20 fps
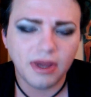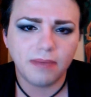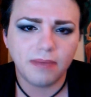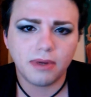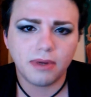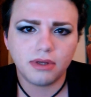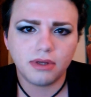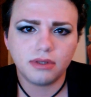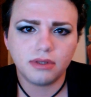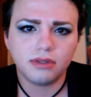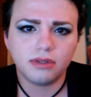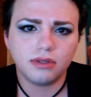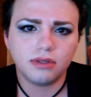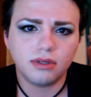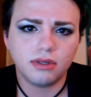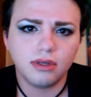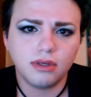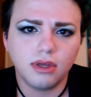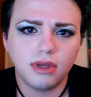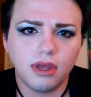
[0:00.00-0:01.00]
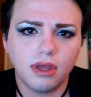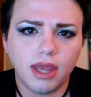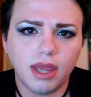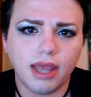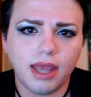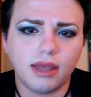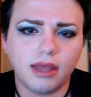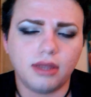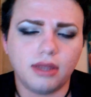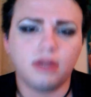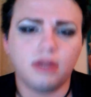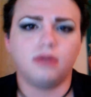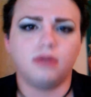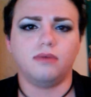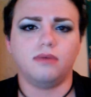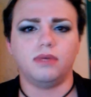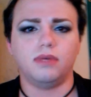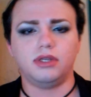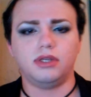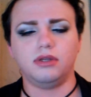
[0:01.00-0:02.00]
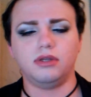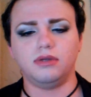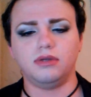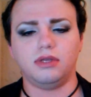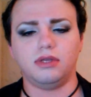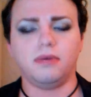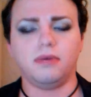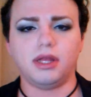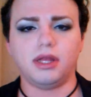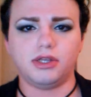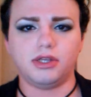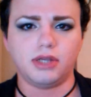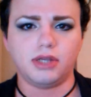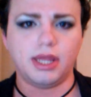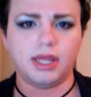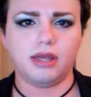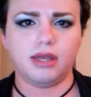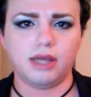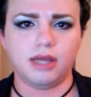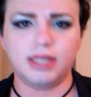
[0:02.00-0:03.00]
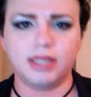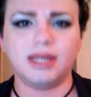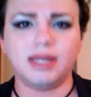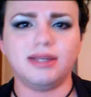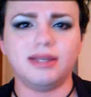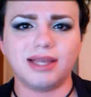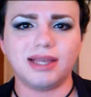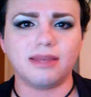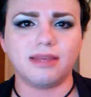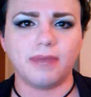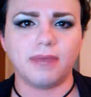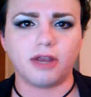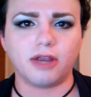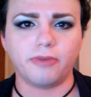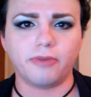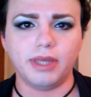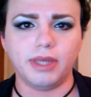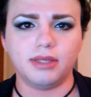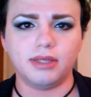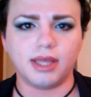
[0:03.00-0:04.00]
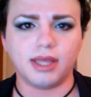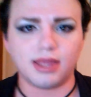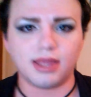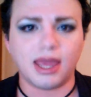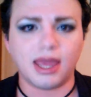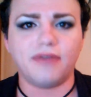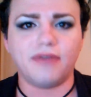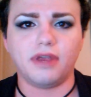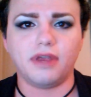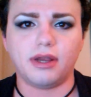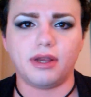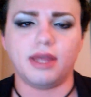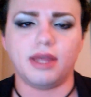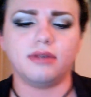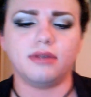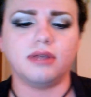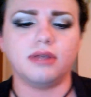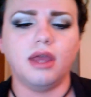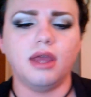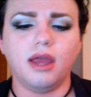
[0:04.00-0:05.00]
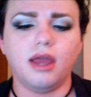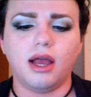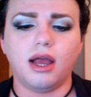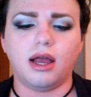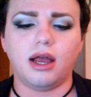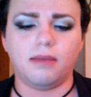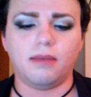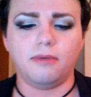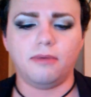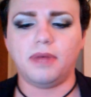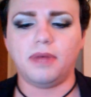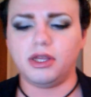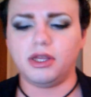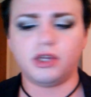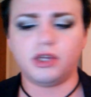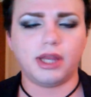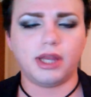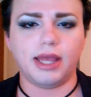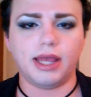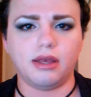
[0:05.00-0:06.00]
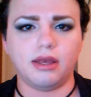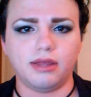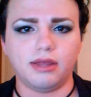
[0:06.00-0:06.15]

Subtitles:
fibers, and what you do is you polish your nail. It's like the micro beads, like the caviar nails. You polish your